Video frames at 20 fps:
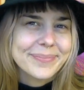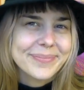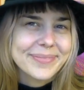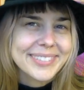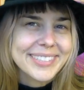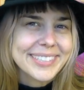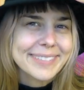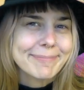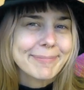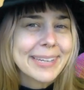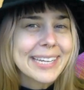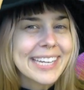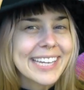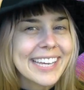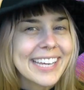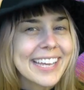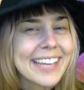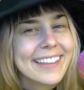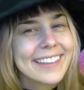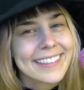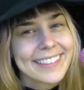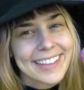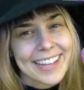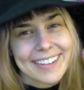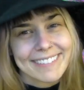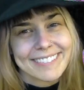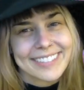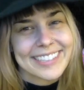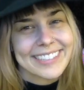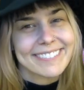To me,
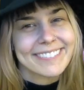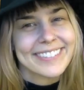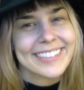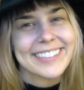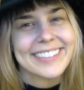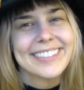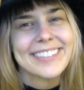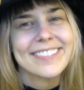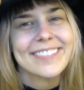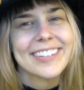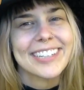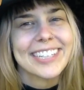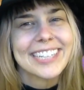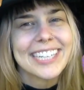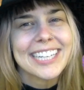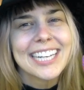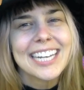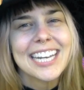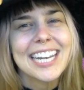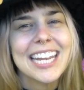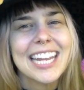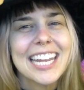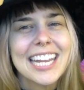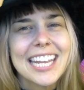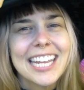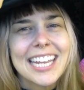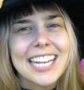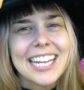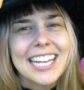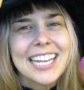laughing feels fun.
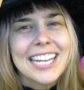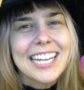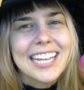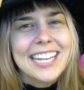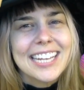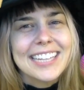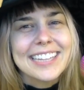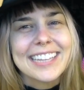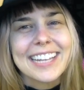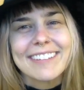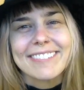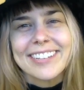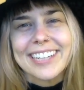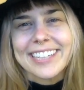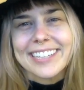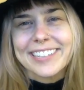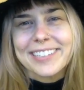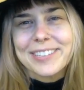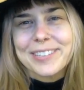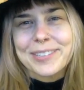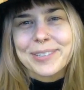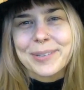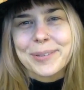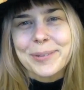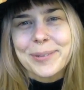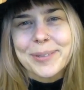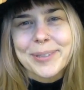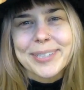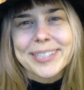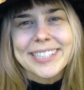Laughing at
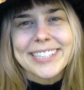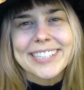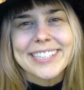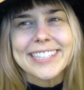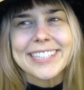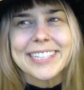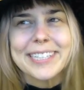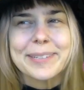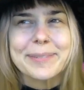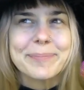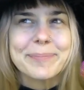jokes,